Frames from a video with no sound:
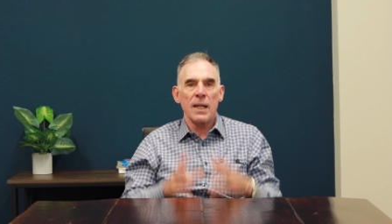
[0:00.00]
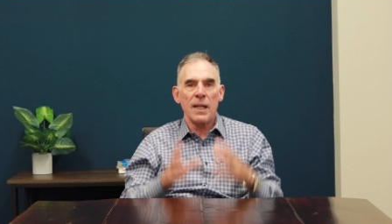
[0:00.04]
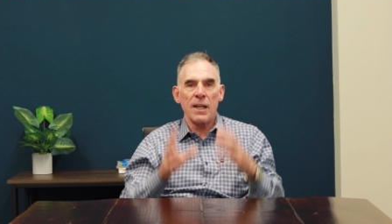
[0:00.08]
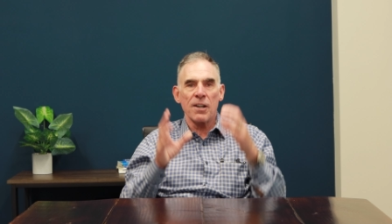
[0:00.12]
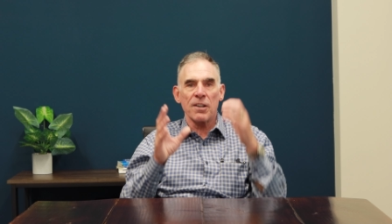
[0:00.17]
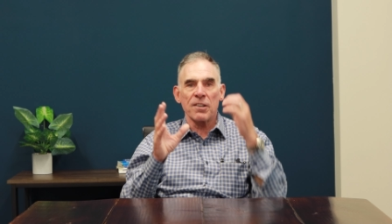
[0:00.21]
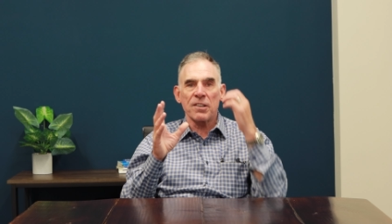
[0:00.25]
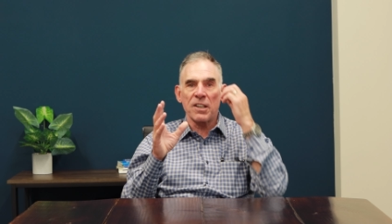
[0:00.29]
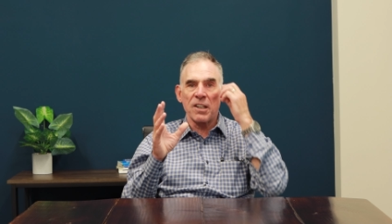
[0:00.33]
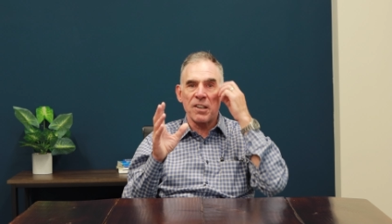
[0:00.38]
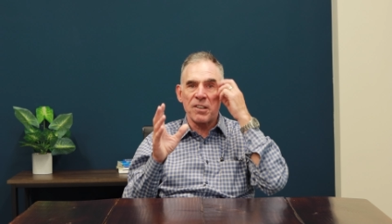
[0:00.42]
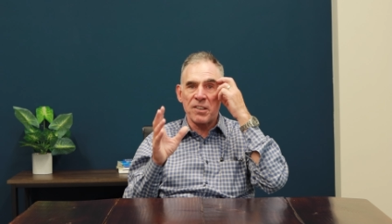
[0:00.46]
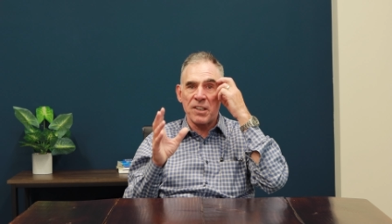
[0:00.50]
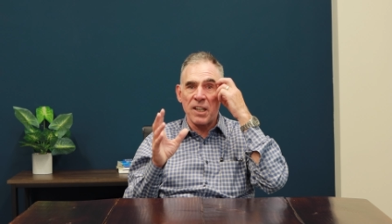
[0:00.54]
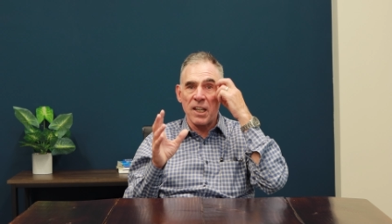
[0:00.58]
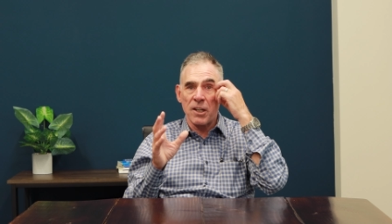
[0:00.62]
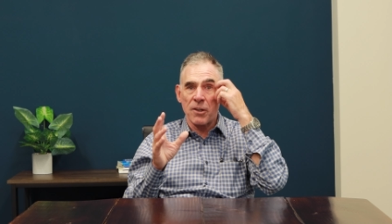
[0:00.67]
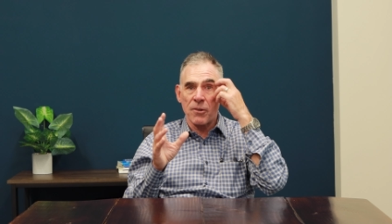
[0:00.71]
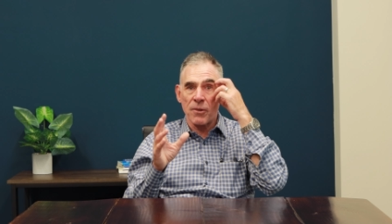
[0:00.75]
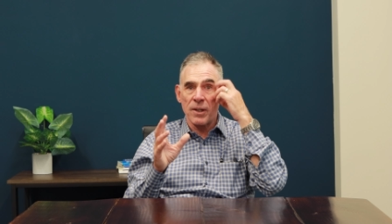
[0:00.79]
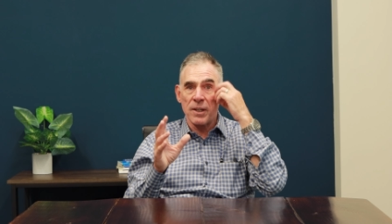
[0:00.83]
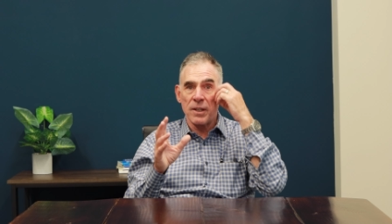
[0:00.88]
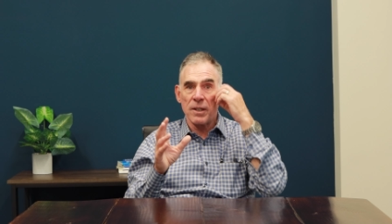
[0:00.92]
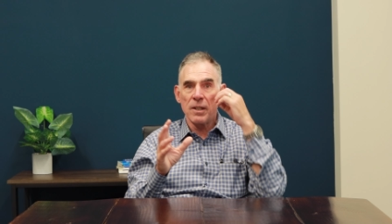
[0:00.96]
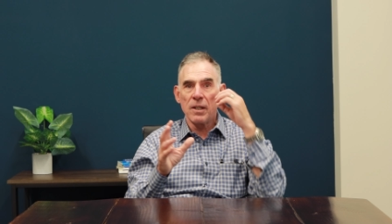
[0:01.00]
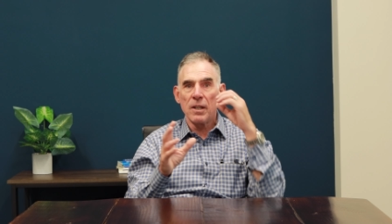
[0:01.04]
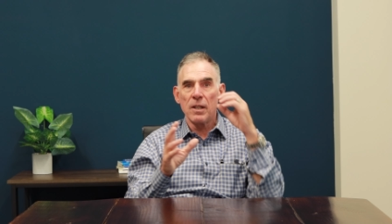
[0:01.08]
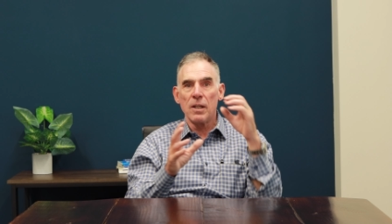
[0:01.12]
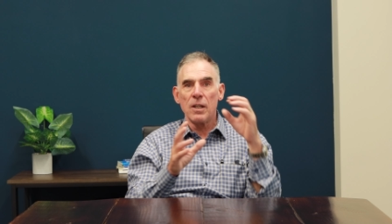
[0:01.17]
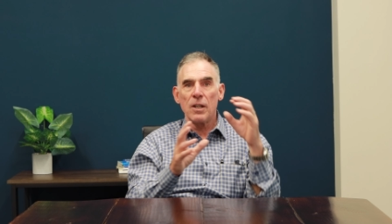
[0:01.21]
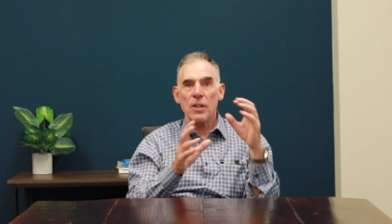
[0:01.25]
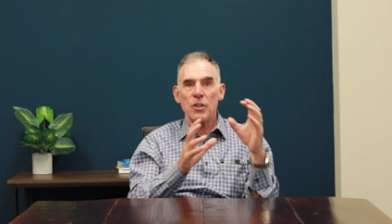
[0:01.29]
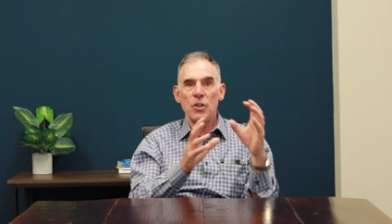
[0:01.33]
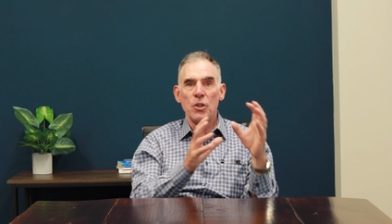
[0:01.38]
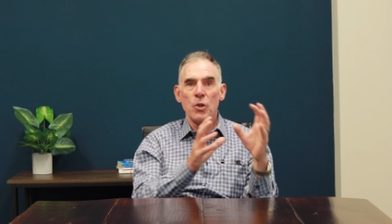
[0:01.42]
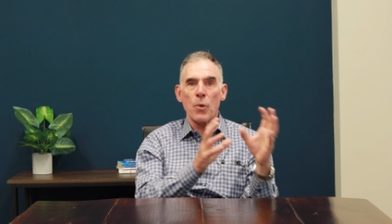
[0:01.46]
Here's the secret.
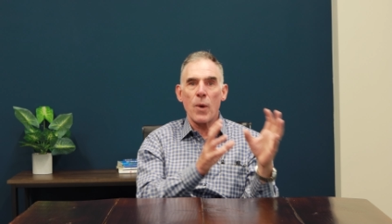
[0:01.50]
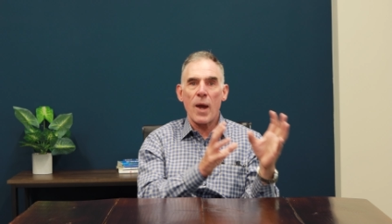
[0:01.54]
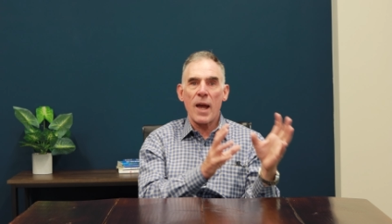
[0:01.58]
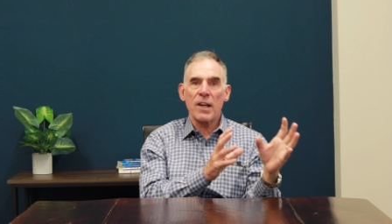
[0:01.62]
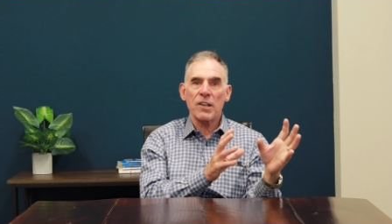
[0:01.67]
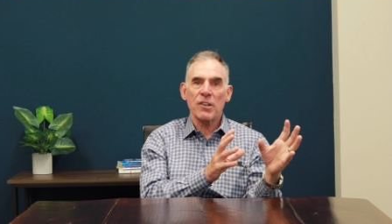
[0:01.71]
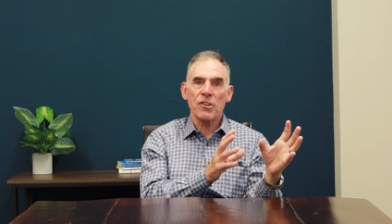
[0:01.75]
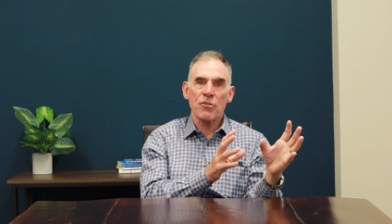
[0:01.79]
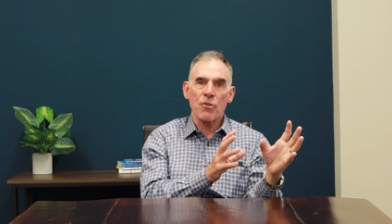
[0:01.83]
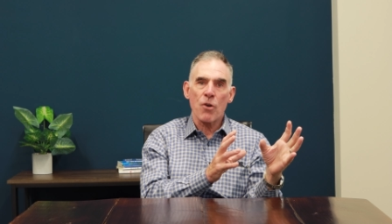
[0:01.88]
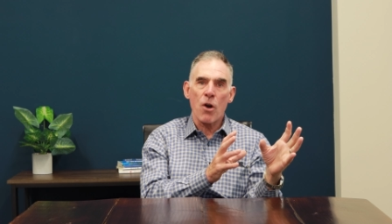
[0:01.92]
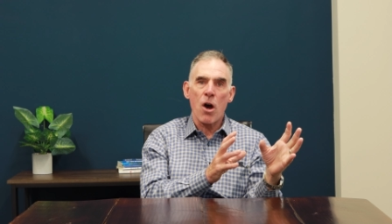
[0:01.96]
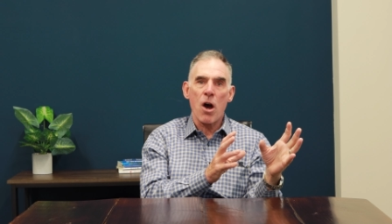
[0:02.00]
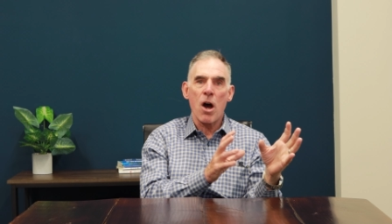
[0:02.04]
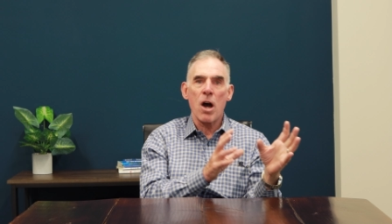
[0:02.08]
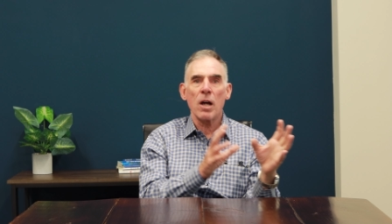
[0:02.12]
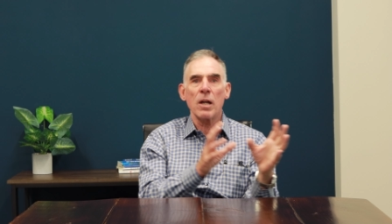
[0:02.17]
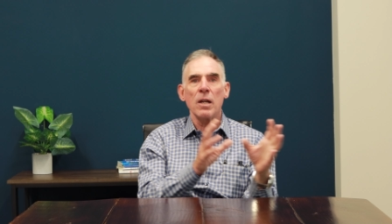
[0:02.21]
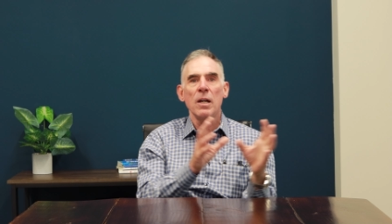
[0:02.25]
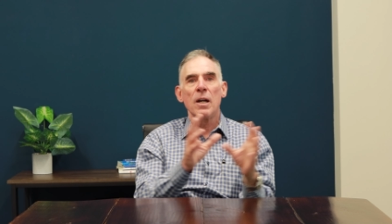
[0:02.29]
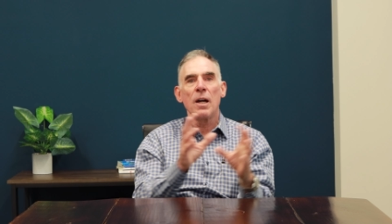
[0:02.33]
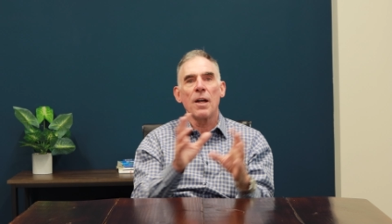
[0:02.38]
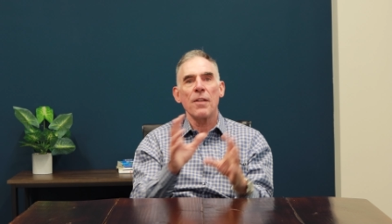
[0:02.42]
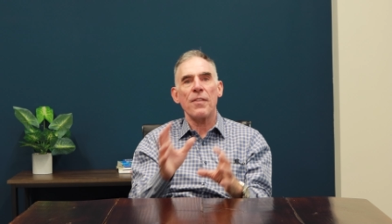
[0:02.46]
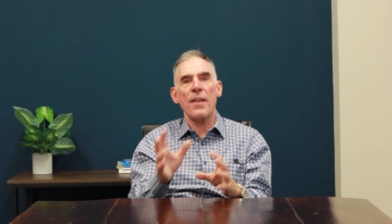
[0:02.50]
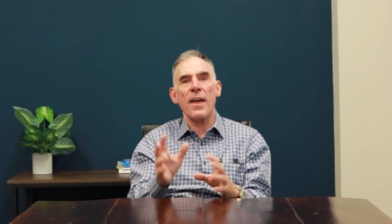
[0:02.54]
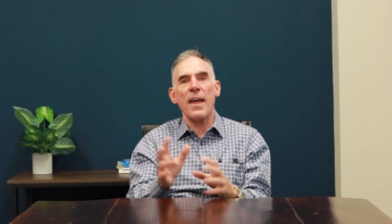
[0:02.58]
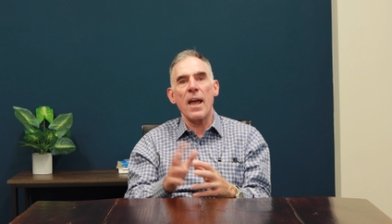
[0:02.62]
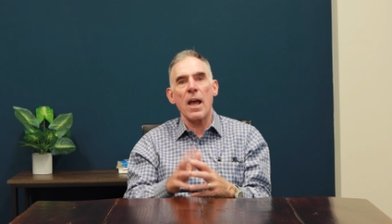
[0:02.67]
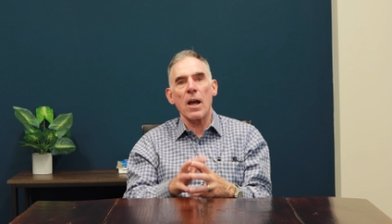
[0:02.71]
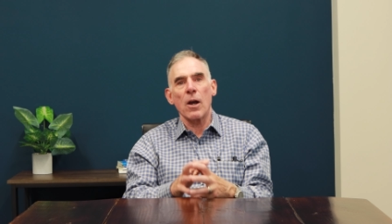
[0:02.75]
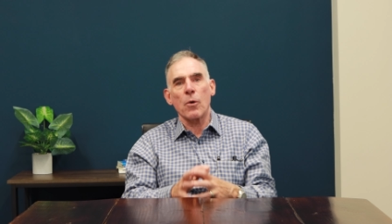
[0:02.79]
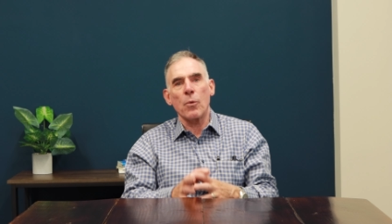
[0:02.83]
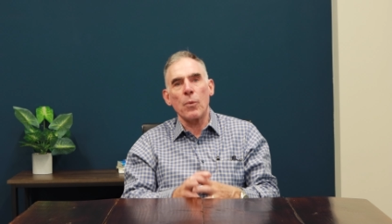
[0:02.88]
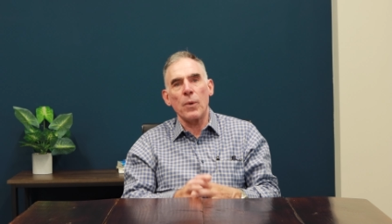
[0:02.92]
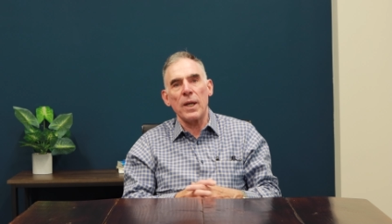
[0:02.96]
You act strong,
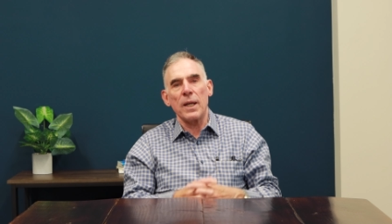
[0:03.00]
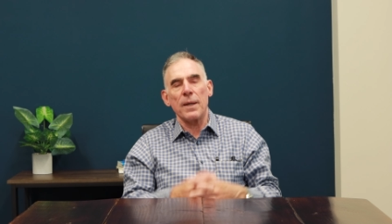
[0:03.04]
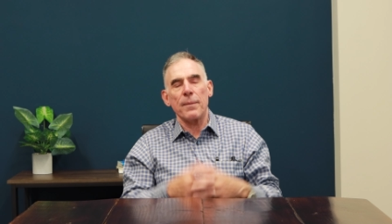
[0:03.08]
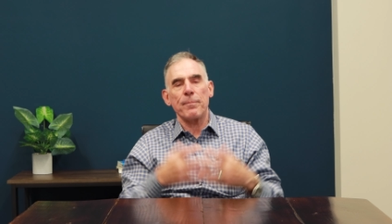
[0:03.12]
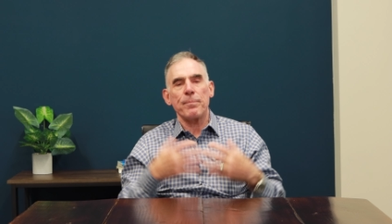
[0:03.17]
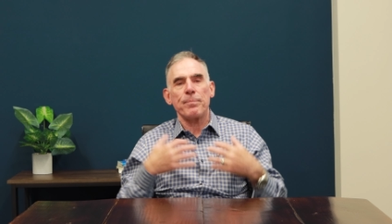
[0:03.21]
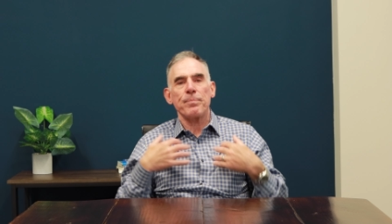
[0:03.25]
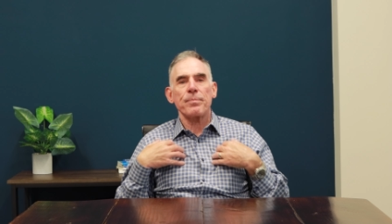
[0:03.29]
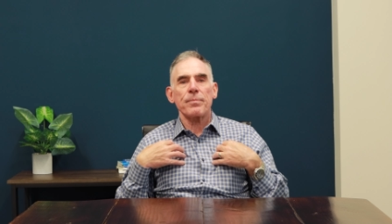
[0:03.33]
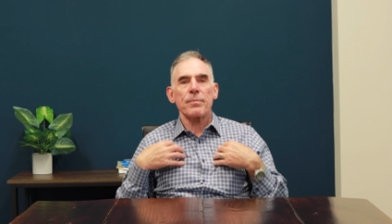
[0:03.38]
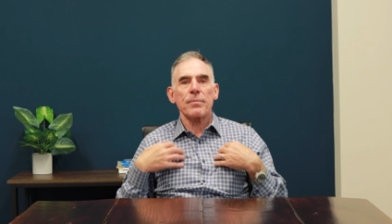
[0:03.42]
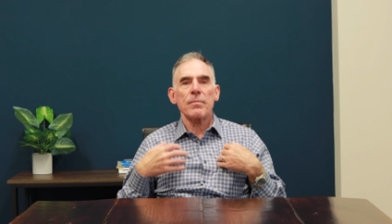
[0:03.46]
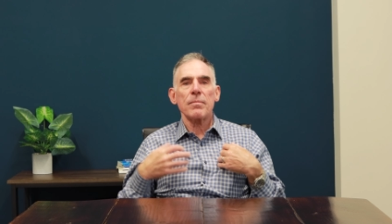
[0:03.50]
they act weak.